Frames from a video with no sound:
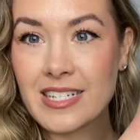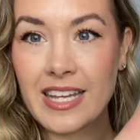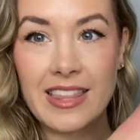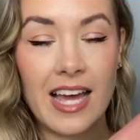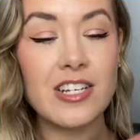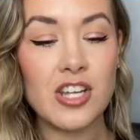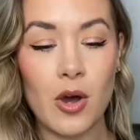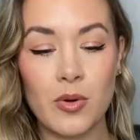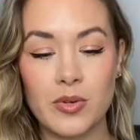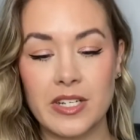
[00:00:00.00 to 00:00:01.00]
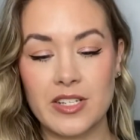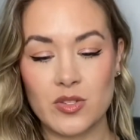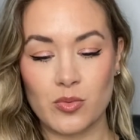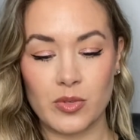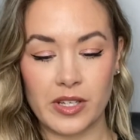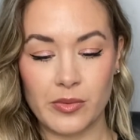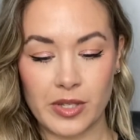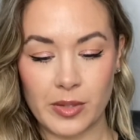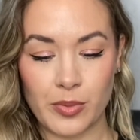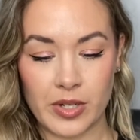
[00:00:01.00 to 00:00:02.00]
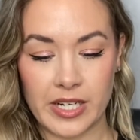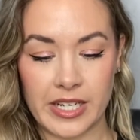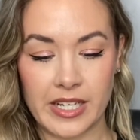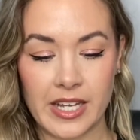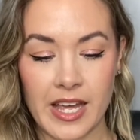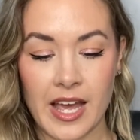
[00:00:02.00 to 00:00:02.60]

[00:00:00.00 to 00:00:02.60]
Like that tone is really, really pretty.